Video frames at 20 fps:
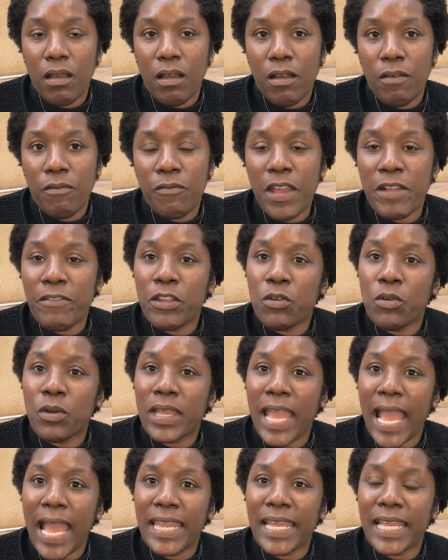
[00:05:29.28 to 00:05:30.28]
very
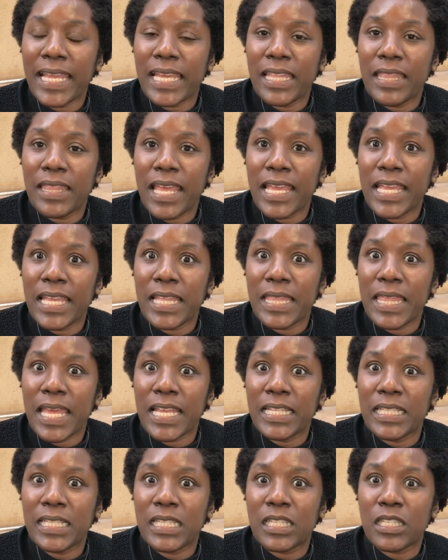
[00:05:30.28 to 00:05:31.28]
organic, and
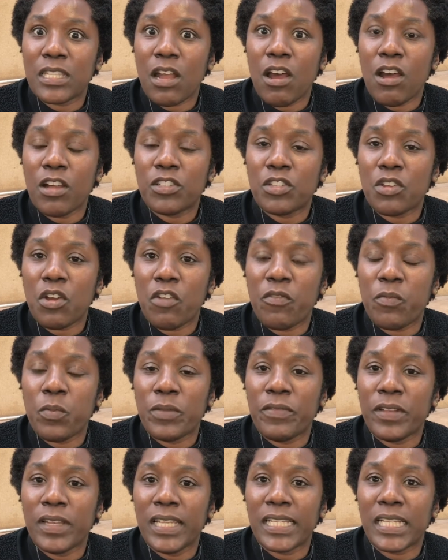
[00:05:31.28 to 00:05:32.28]
they start off
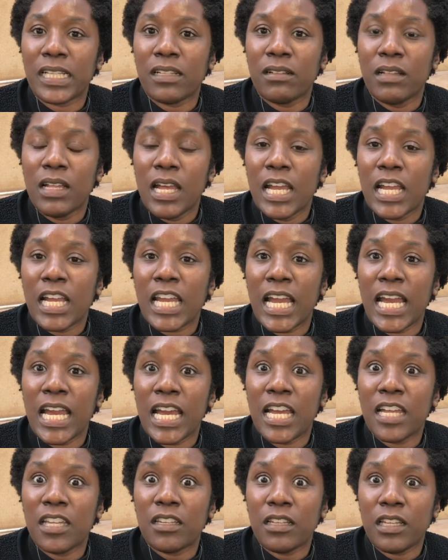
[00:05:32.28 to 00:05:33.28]
with a little
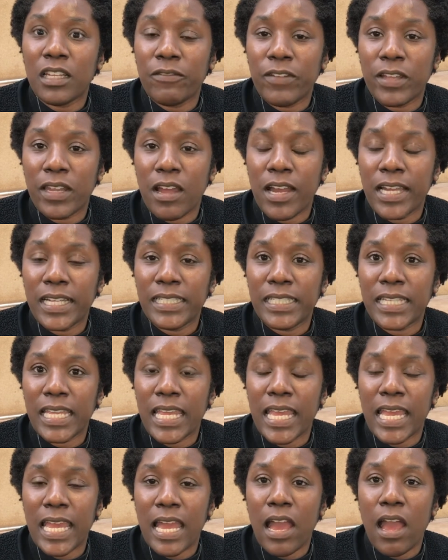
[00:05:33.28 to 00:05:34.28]
kernel of an
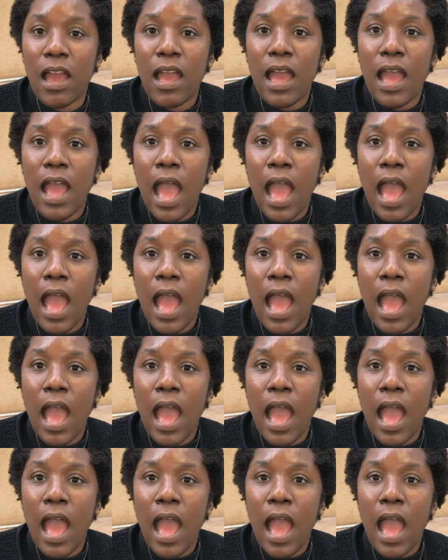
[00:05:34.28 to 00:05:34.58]
idea,